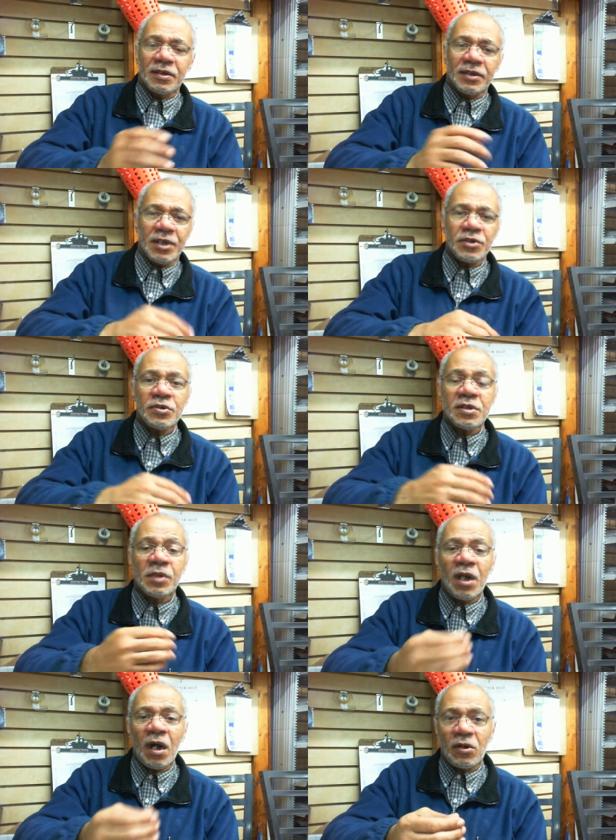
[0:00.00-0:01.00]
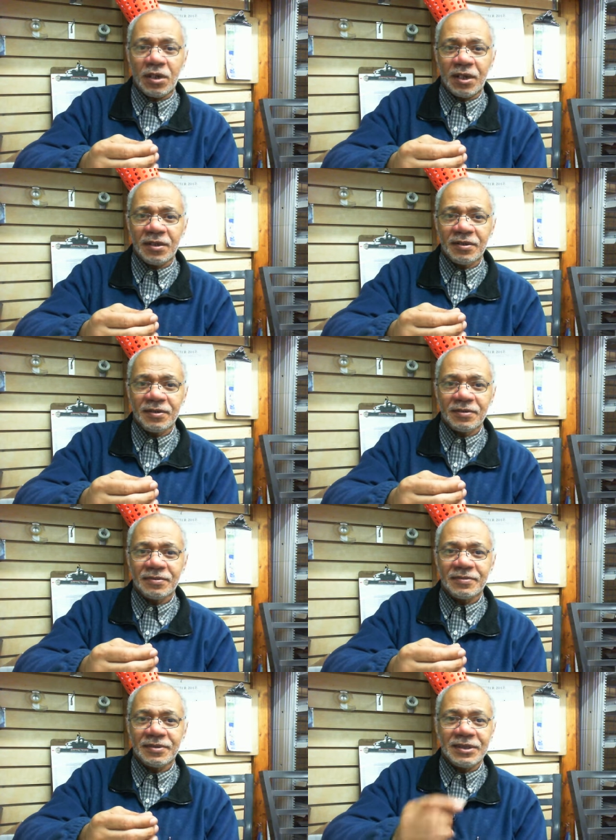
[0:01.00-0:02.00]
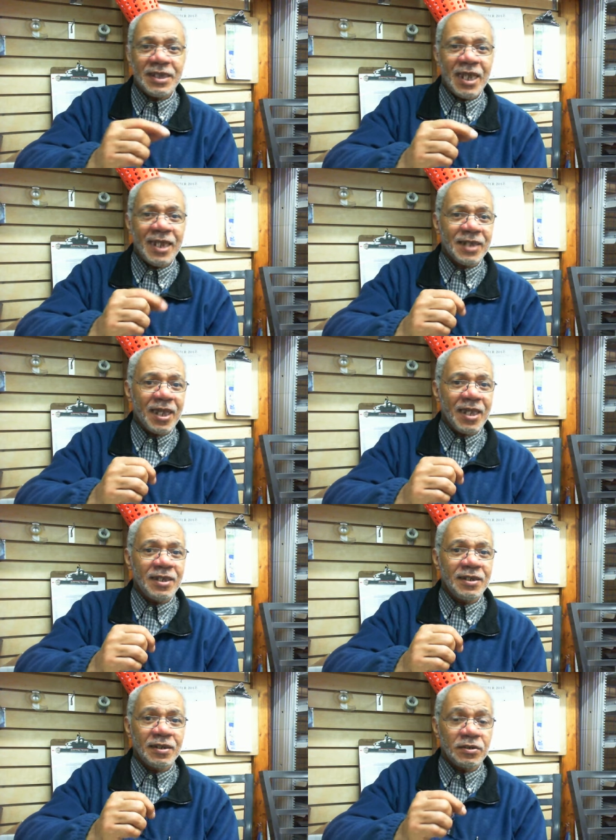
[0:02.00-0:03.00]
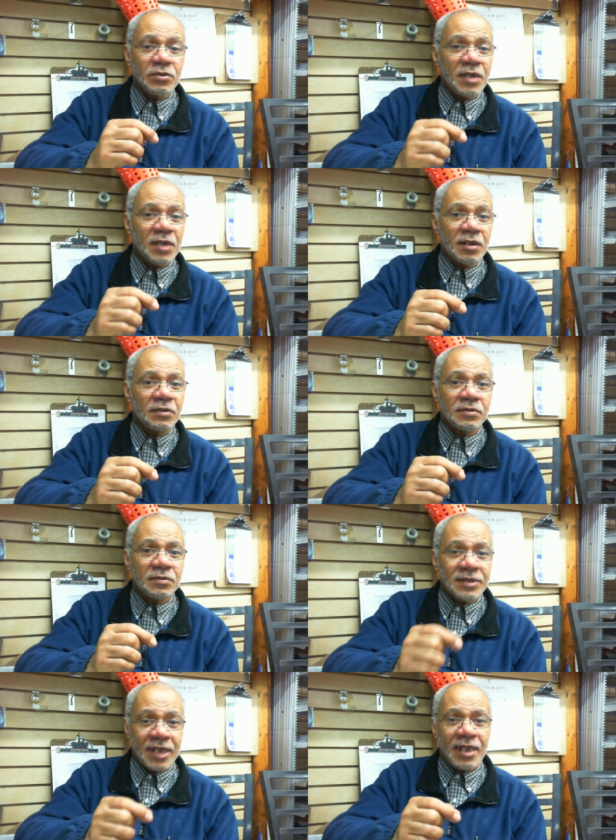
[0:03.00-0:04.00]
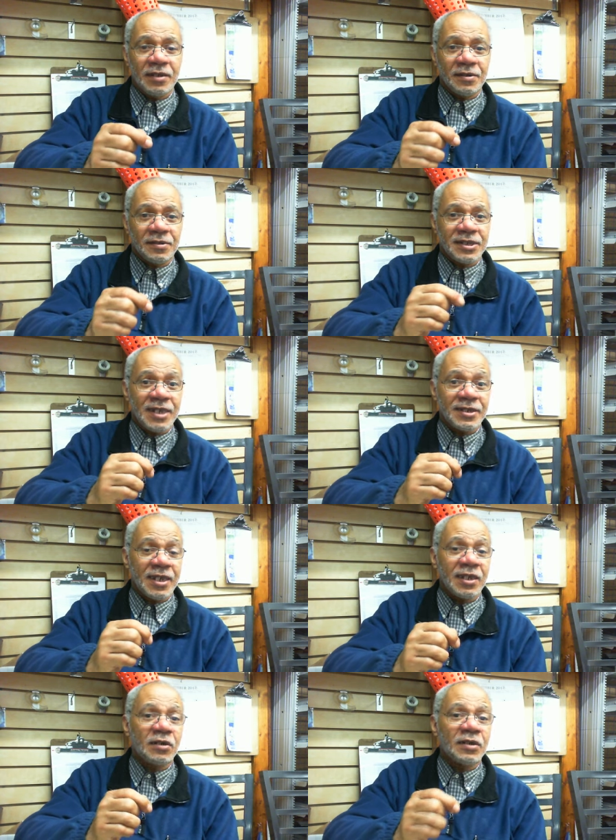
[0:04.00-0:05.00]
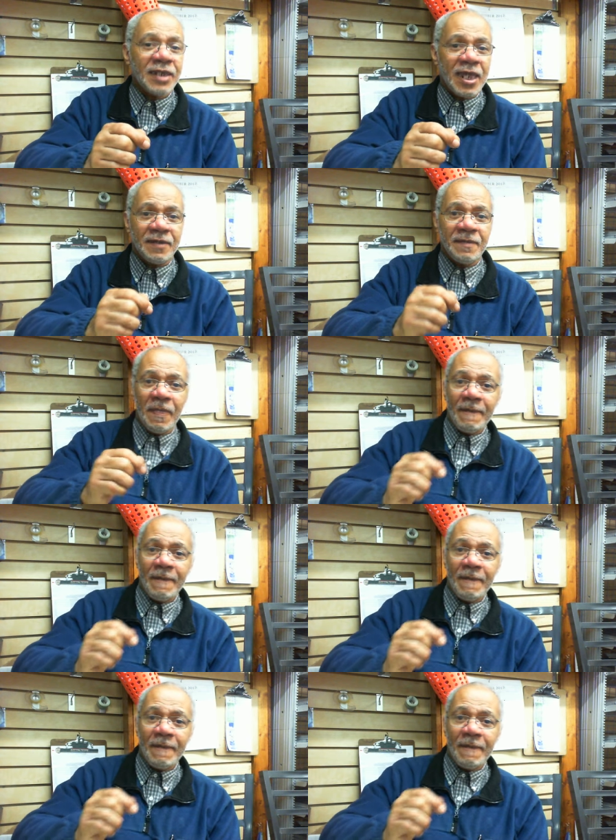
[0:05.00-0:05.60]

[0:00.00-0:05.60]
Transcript: get you some caulk C H A U L K or C H A L K.